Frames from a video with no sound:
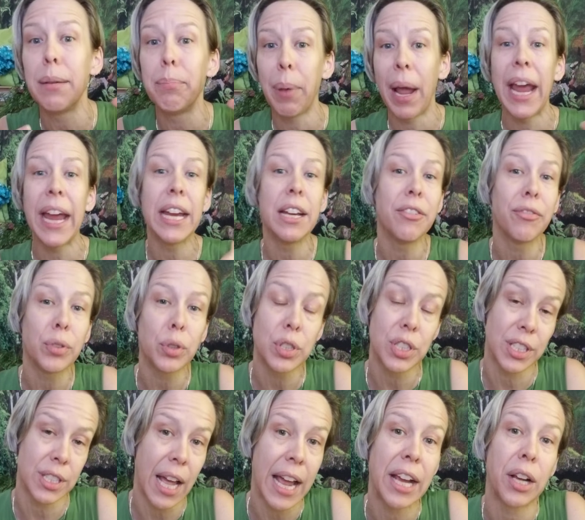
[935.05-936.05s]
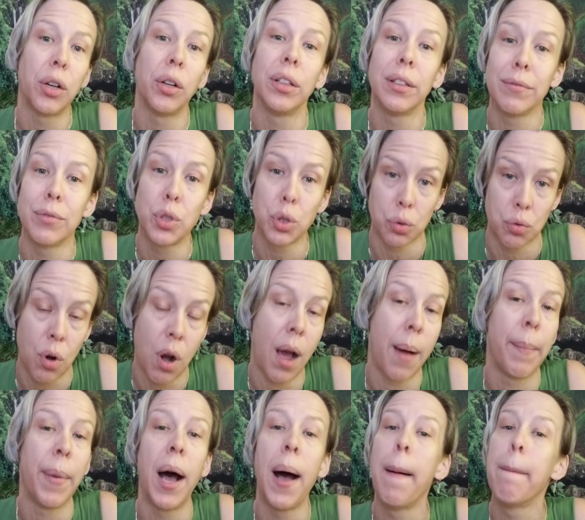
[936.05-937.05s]
painful cycle of
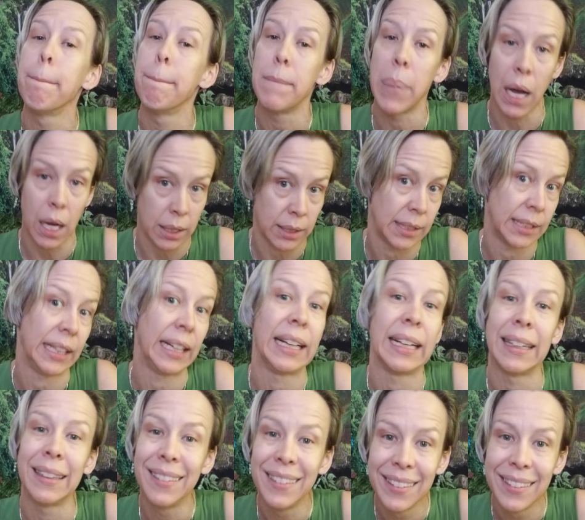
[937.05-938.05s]
trauma bonding